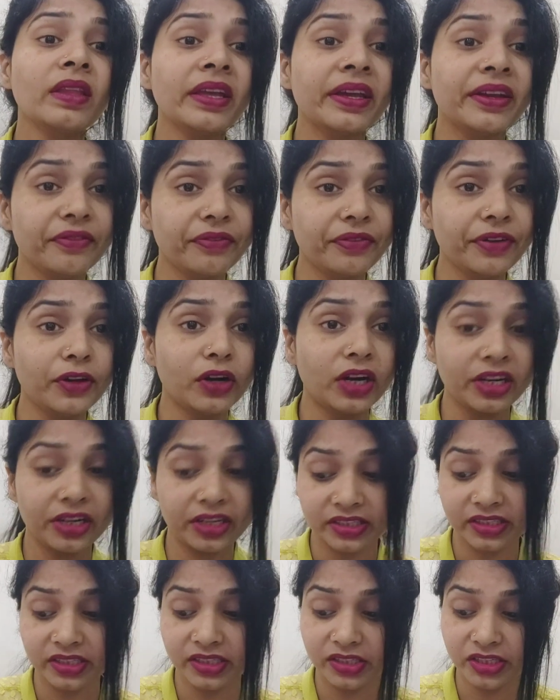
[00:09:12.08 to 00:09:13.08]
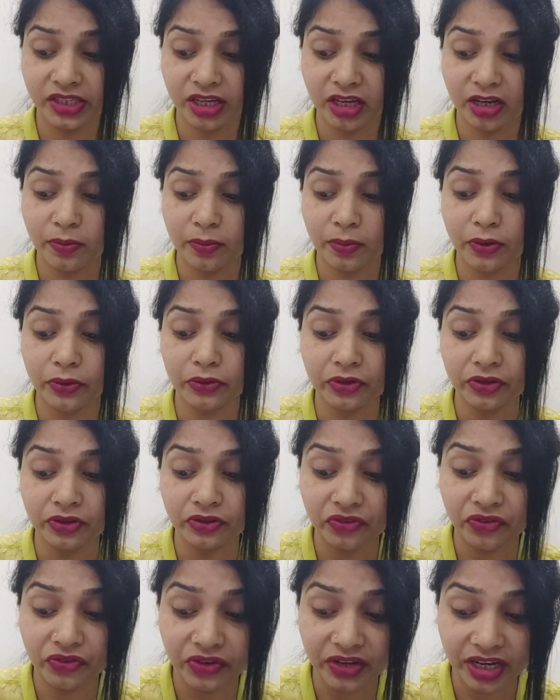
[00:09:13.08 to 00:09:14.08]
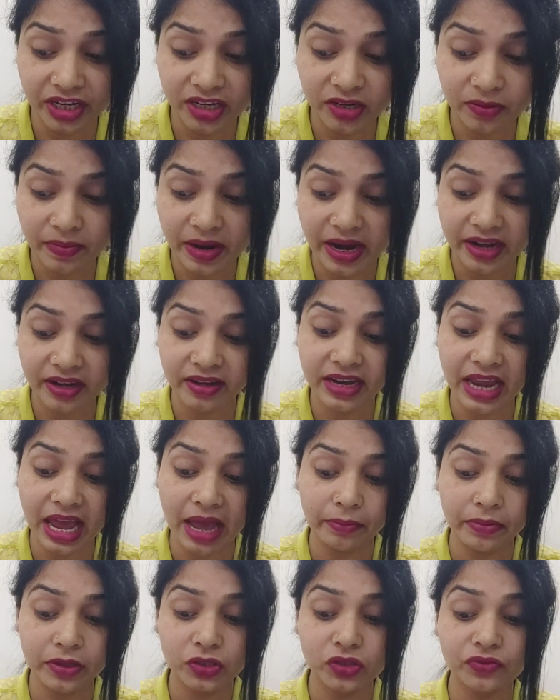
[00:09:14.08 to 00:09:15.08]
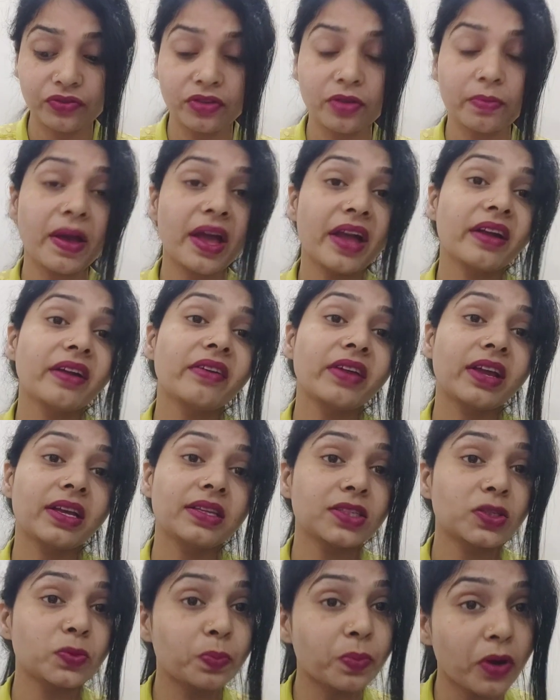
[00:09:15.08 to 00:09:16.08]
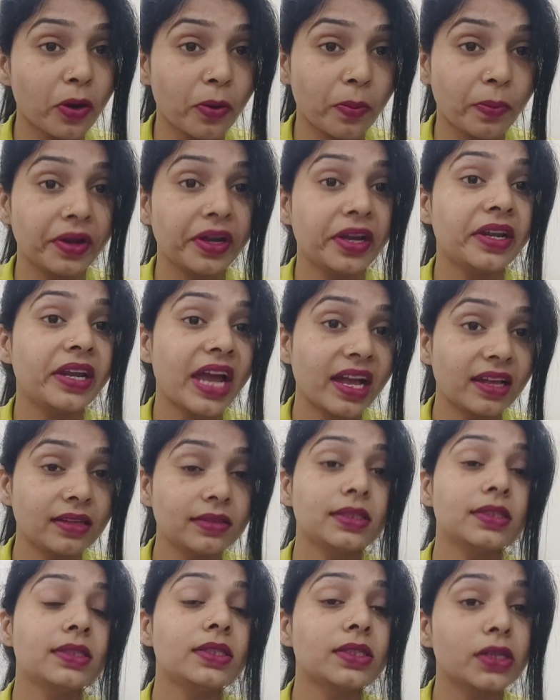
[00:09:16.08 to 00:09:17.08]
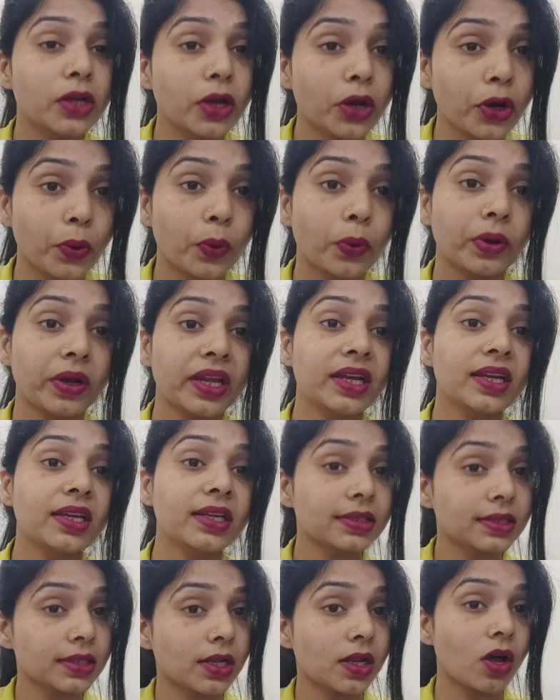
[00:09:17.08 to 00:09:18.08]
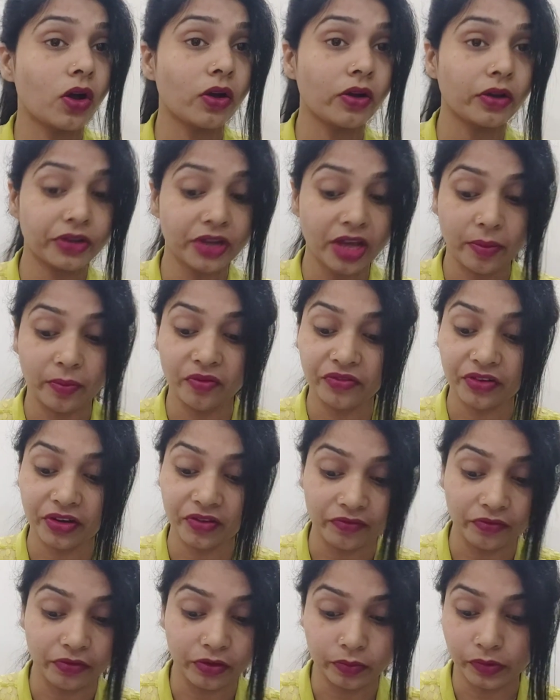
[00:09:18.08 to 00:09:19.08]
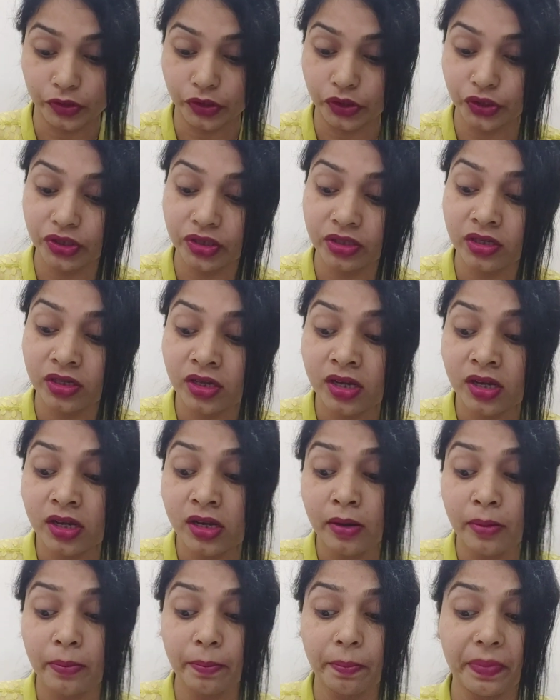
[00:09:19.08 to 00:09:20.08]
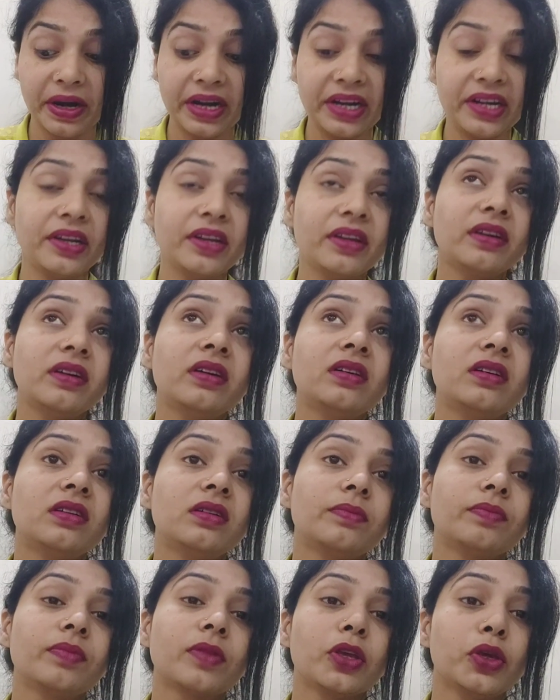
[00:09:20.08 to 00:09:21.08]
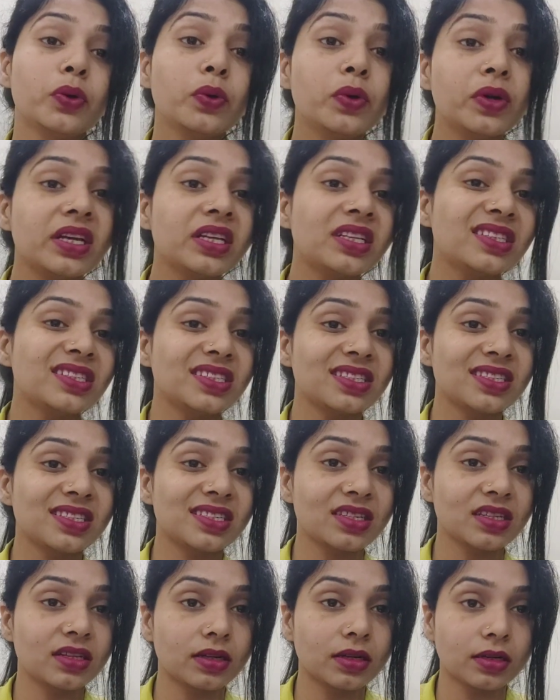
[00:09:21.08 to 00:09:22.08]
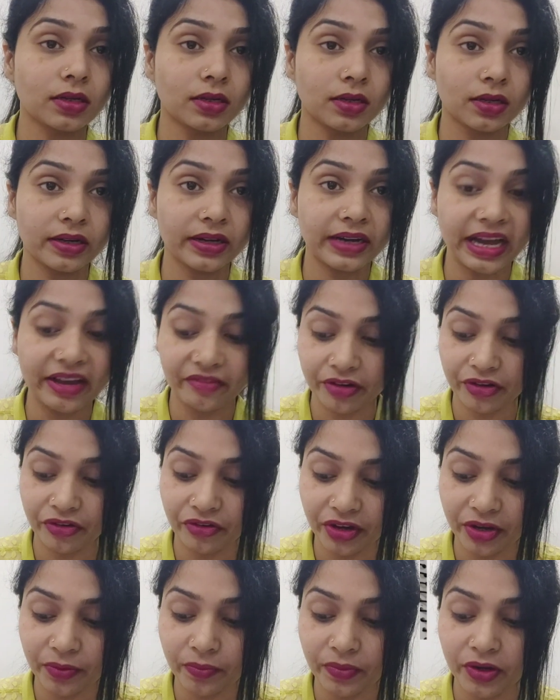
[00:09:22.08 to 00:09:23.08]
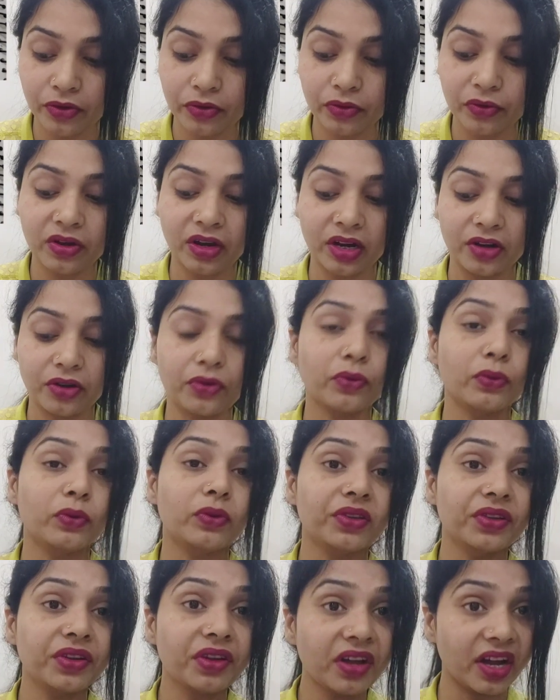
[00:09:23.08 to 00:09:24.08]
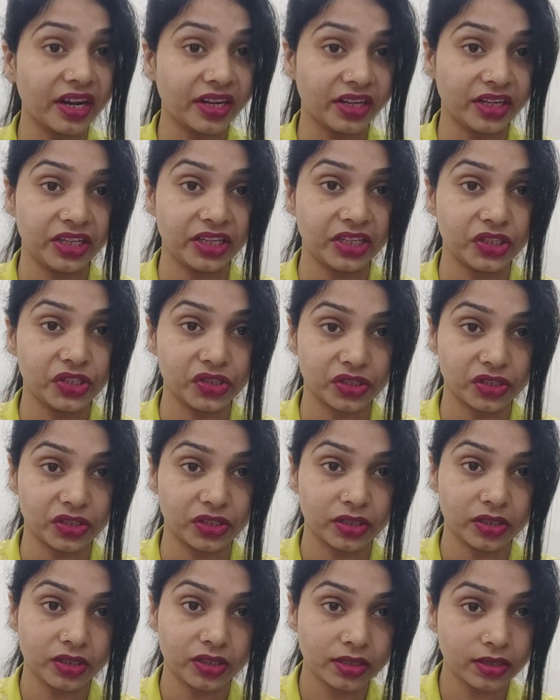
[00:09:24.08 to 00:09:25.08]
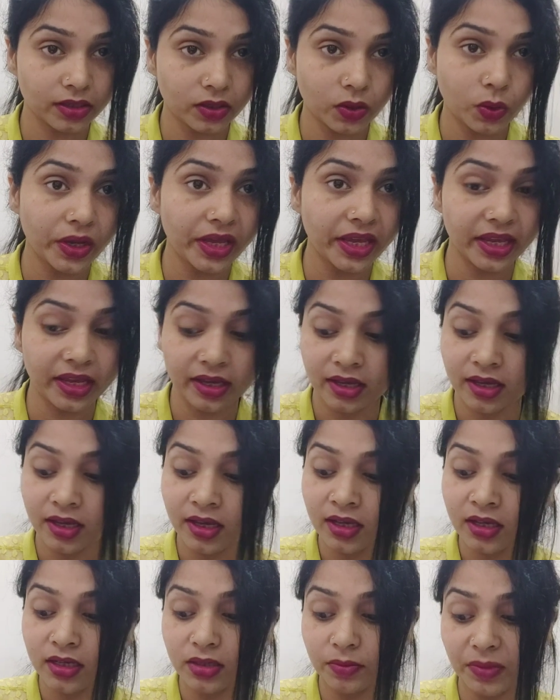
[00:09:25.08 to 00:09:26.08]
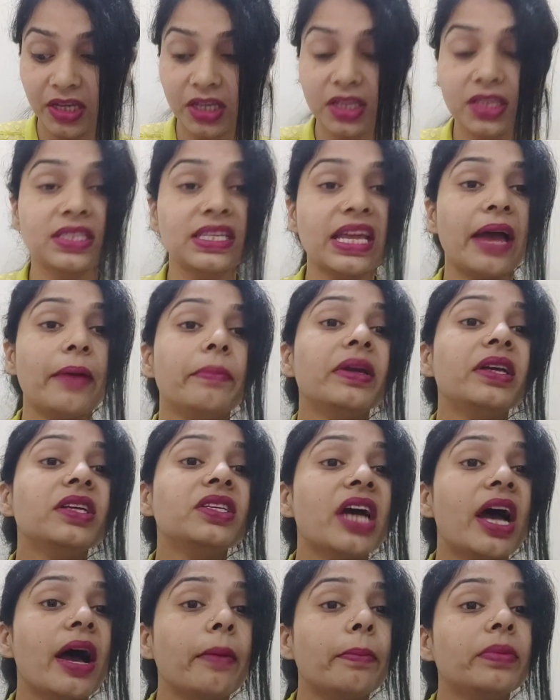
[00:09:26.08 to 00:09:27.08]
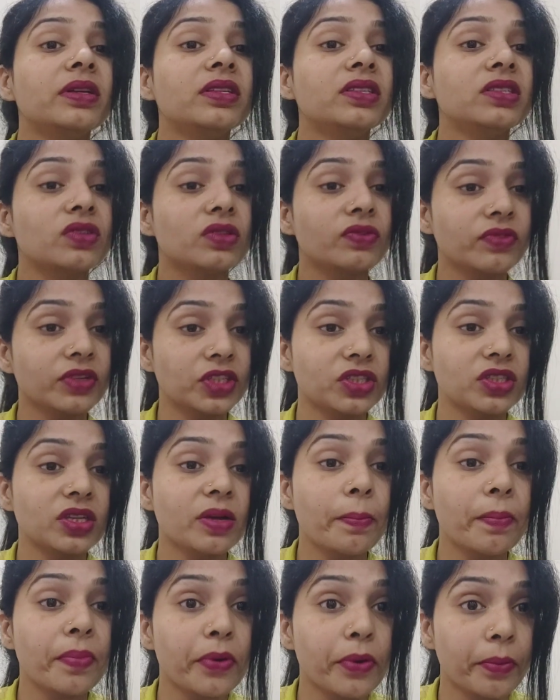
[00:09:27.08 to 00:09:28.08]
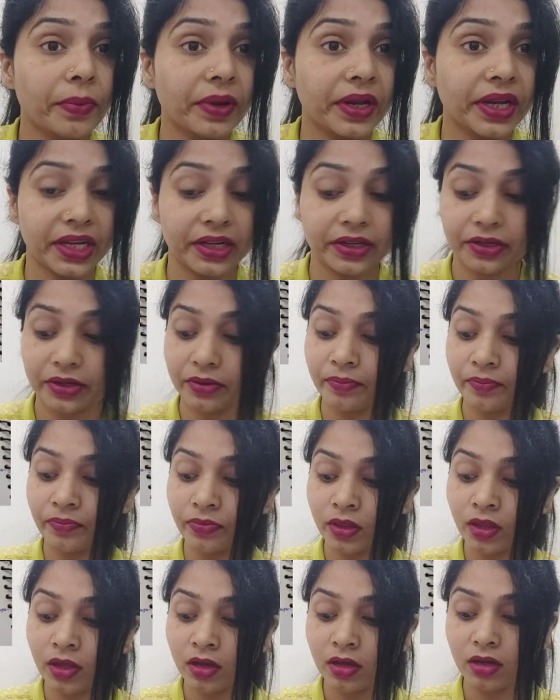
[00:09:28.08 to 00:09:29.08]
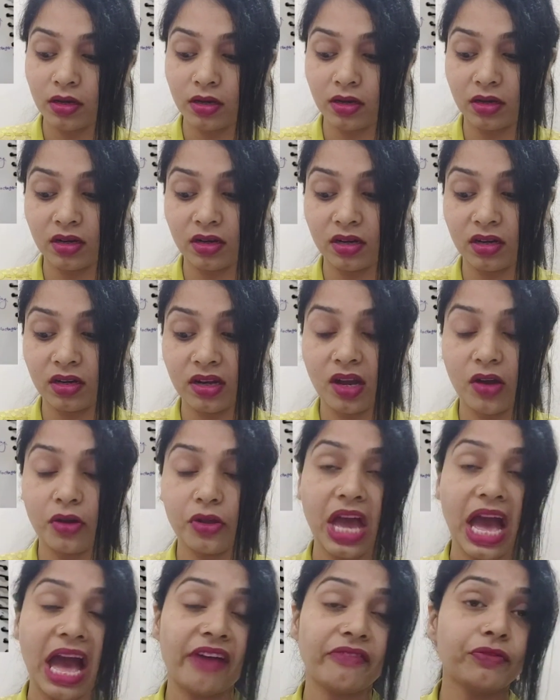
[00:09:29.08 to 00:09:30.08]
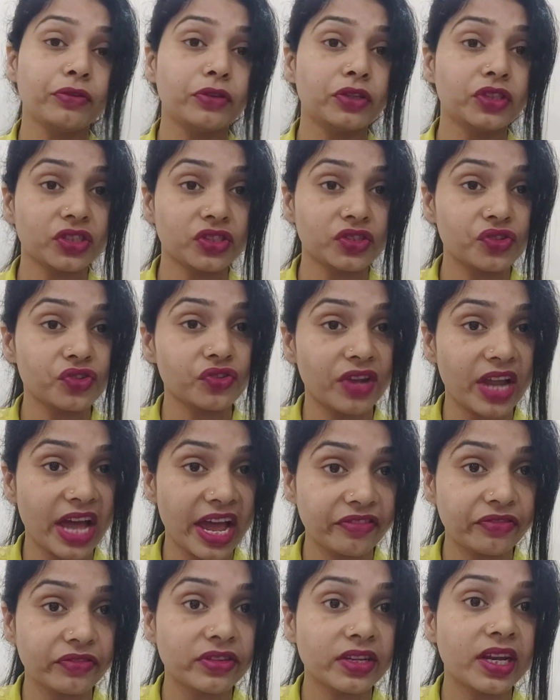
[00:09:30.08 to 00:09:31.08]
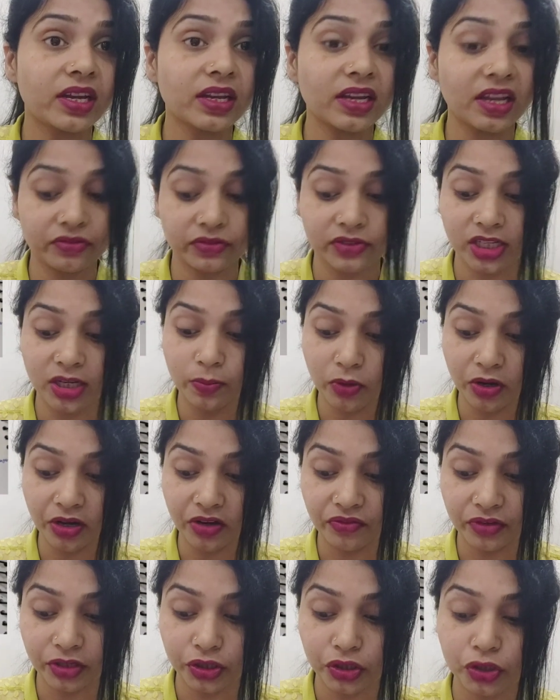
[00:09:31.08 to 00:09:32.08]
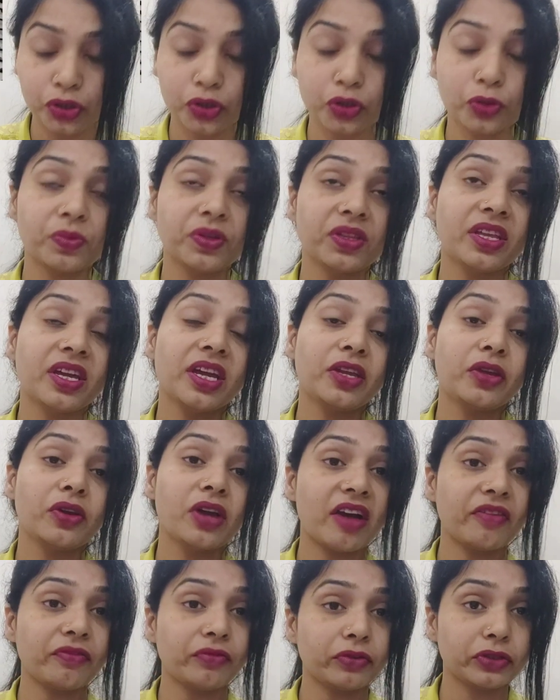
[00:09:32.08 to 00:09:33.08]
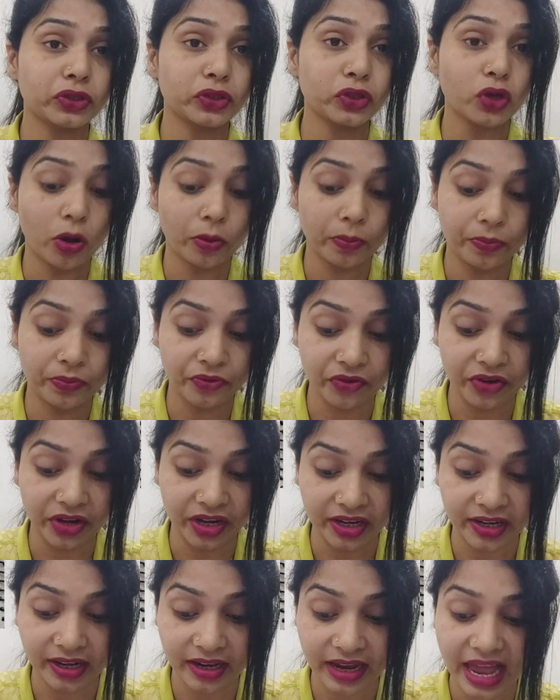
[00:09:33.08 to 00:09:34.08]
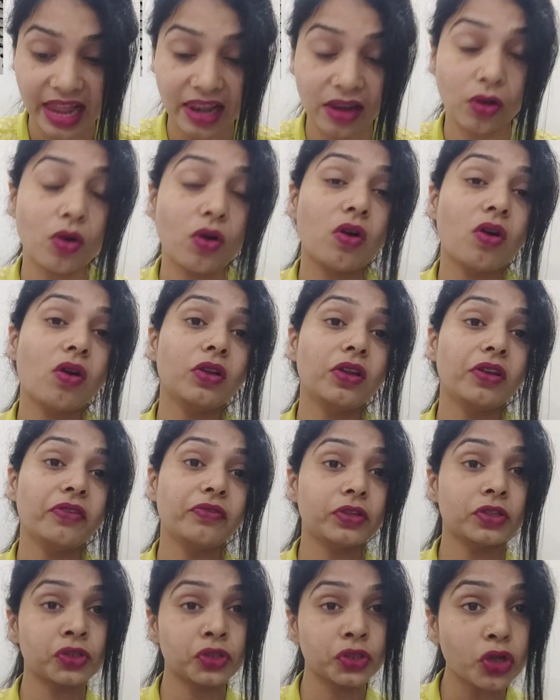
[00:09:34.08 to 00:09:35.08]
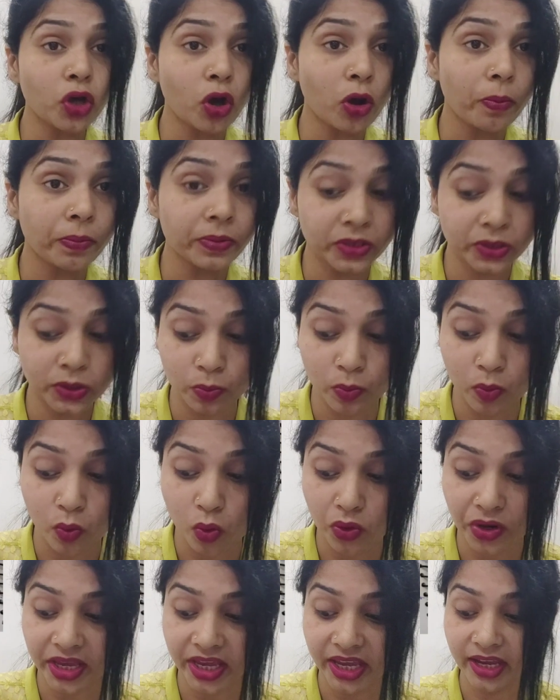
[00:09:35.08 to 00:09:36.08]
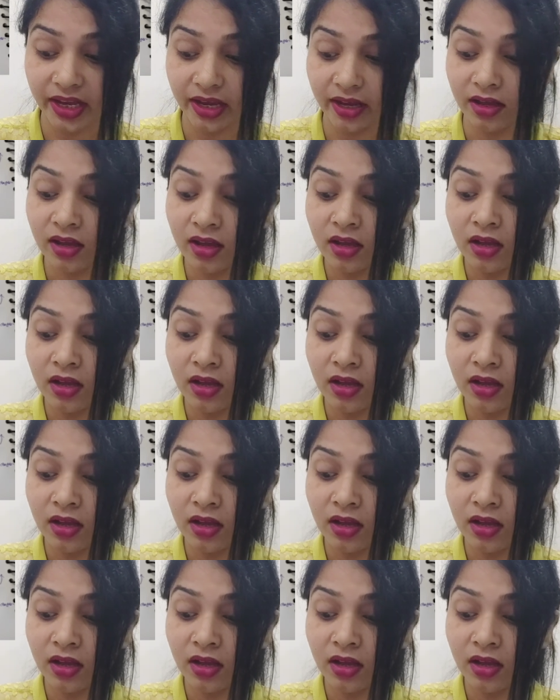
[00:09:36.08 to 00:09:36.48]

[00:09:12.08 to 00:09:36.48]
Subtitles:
If you are discussing about the treatment, damage of the pancreas is permanent, as it's a chronic, it's a longer time of inflammation, but you can just have a treatment to control the condition. Okay, because damage happens which is a permanent. Now you have to change the lifestyle modification should be there. You have to stop drinking alcohol, you have to stop smoking.